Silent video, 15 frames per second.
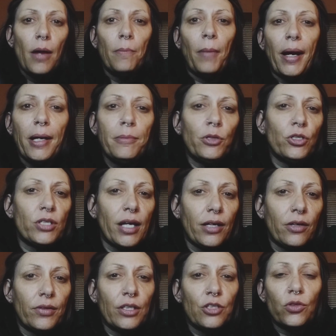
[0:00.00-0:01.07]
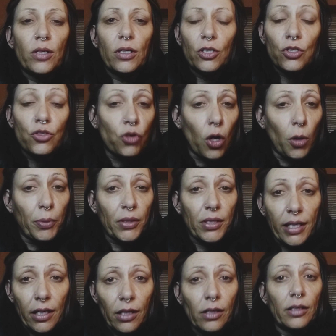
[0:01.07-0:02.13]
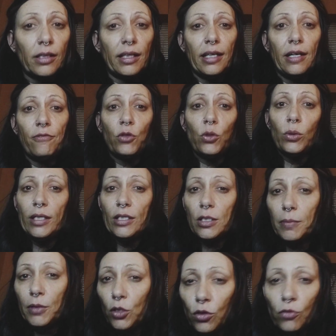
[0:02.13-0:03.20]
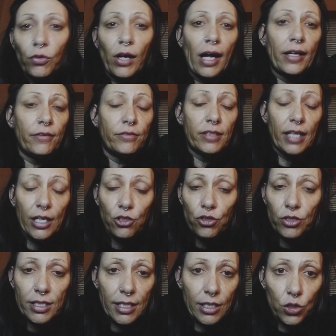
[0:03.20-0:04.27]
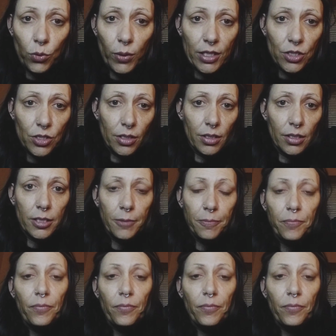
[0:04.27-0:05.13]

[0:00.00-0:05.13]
Buy a motorcycle that you can control, particularly if you need to maneuver out of dangerous situations.